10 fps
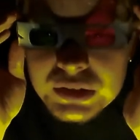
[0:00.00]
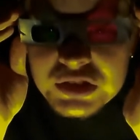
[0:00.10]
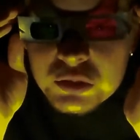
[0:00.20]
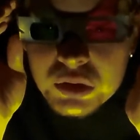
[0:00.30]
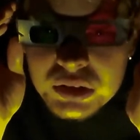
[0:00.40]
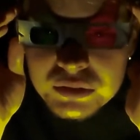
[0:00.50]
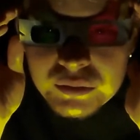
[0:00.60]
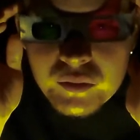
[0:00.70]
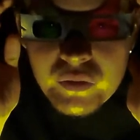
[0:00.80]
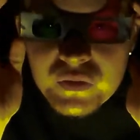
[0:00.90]
This one,
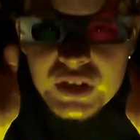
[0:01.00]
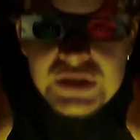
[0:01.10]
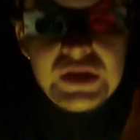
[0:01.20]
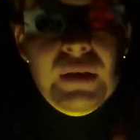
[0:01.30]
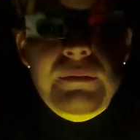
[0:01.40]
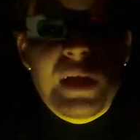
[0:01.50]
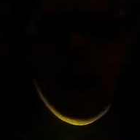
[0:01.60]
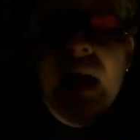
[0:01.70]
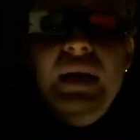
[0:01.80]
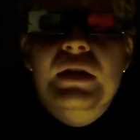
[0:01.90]
it's not
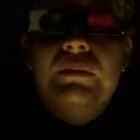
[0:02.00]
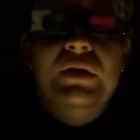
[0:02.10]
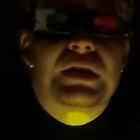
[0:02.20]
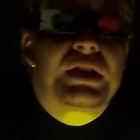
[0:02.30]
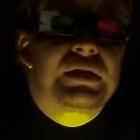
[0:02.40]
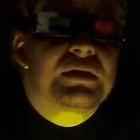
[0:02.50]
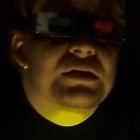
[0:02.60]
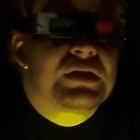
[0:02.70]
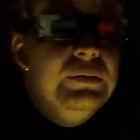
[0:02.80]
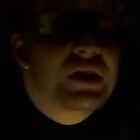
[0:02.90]
bad, but
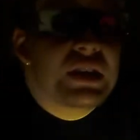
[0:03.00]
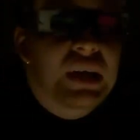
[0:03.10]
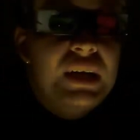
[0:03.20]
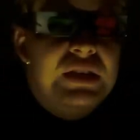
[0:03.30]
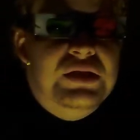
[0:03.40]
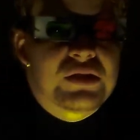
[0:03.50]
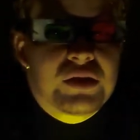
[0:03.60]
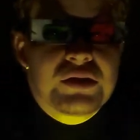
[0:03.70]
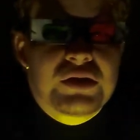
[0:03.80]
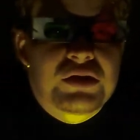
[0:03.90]
to me it kind of
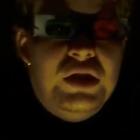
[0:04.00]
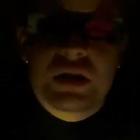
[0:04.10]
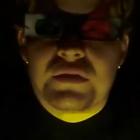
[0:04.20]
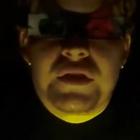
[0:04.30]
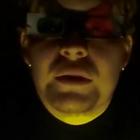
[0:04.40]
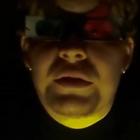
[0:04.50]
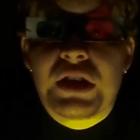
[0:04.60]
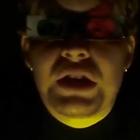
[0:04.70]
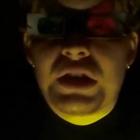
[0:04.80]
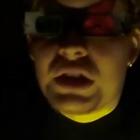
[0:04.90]
slows the start. At the very
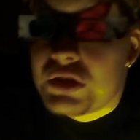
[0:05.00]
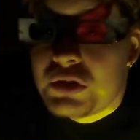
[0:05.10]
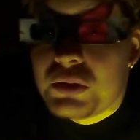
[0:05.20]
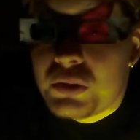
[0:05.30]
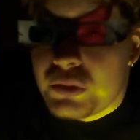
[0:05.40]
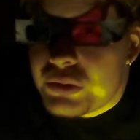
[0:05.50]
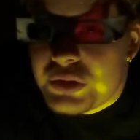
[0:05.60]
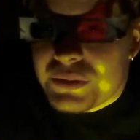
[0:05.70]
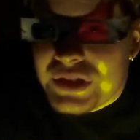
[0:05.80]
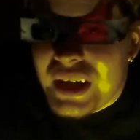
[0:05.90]
beginning you get two
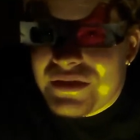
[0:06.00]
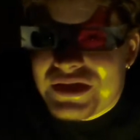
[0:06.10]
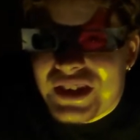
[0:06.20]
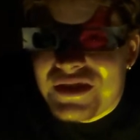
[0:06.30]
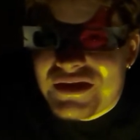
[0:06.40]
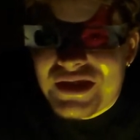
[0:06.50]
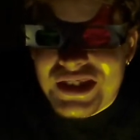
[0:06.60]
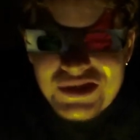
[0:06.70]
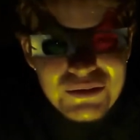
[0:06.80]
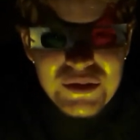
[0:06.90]
gruesome deaths and
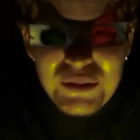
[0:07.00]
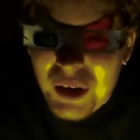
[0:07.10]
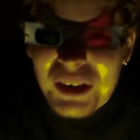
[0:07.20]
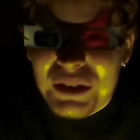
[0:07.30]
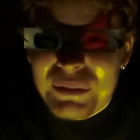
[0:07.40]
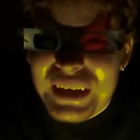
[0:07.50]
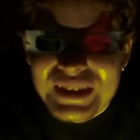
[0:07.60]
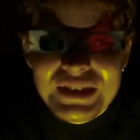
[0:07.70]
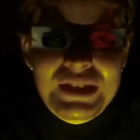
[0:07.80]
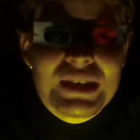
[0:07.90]
everything, and two people already
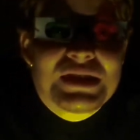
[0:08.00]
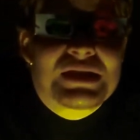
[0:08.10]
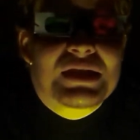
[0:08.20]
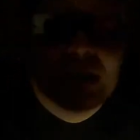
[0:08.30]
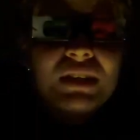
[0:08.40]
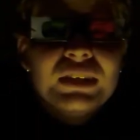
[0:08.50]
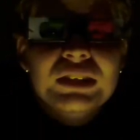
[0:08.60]
bite the dust.